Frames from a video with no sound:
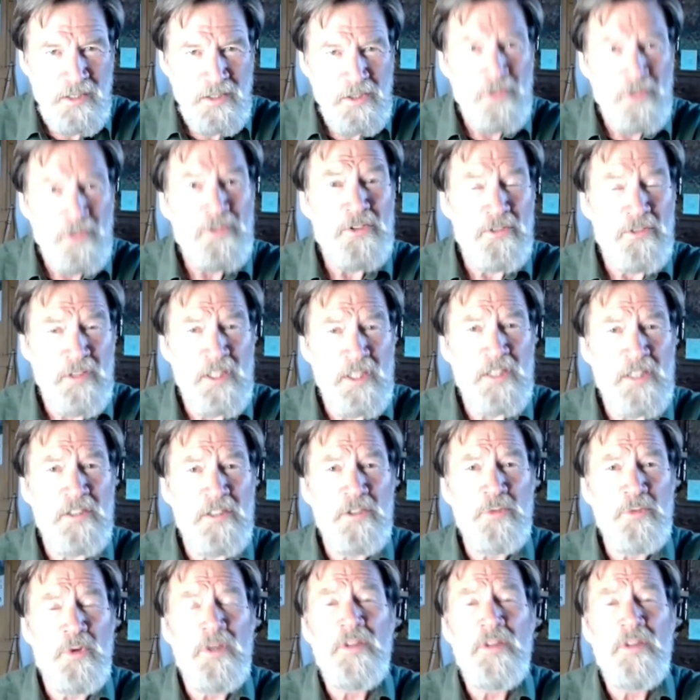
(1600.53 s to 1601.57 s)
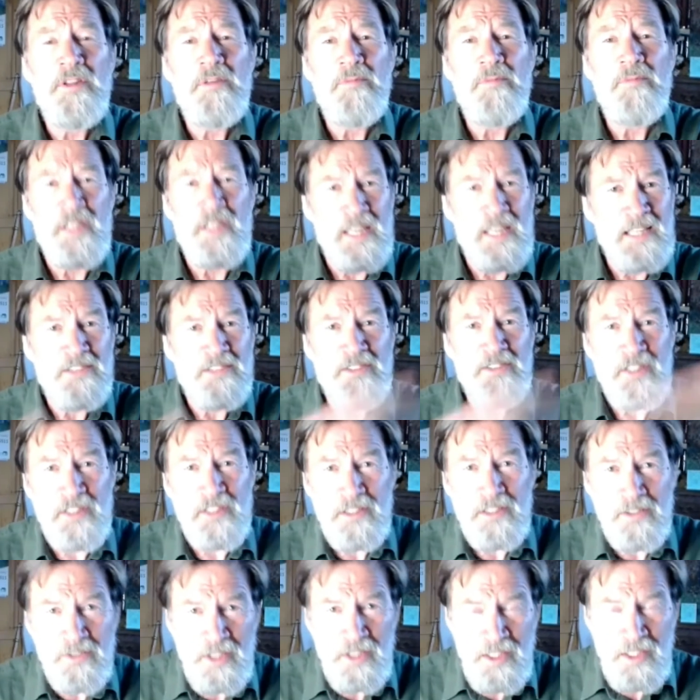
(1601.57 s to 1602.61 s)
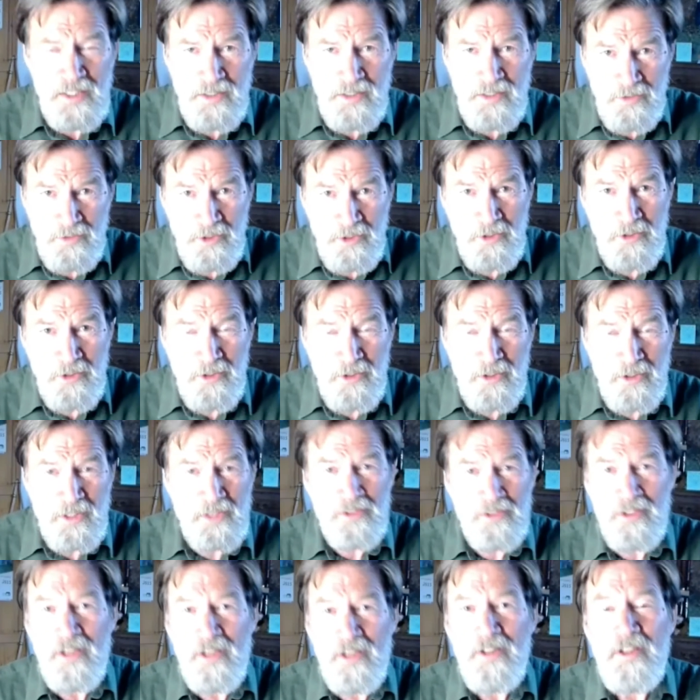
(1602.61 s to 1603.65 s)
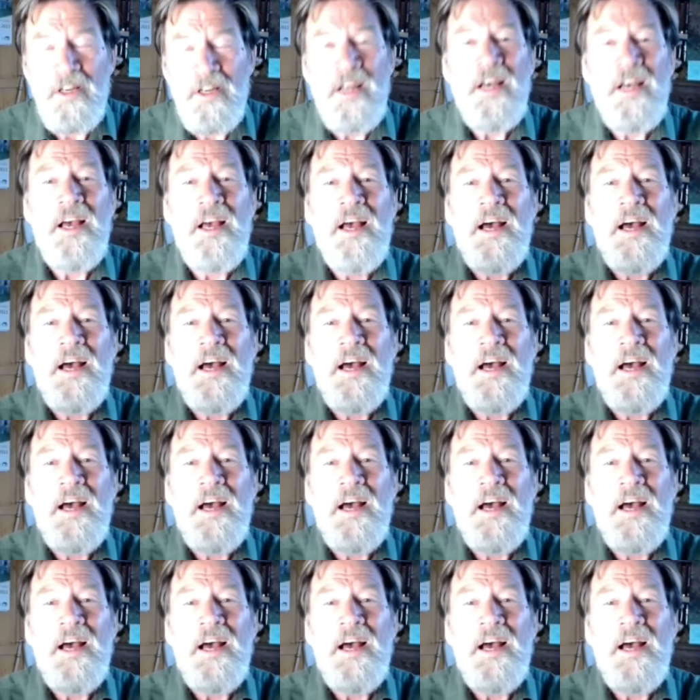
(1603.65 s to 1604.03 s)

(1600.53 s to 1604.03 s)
Costa Rica is one of them, the Catskills, New York is another,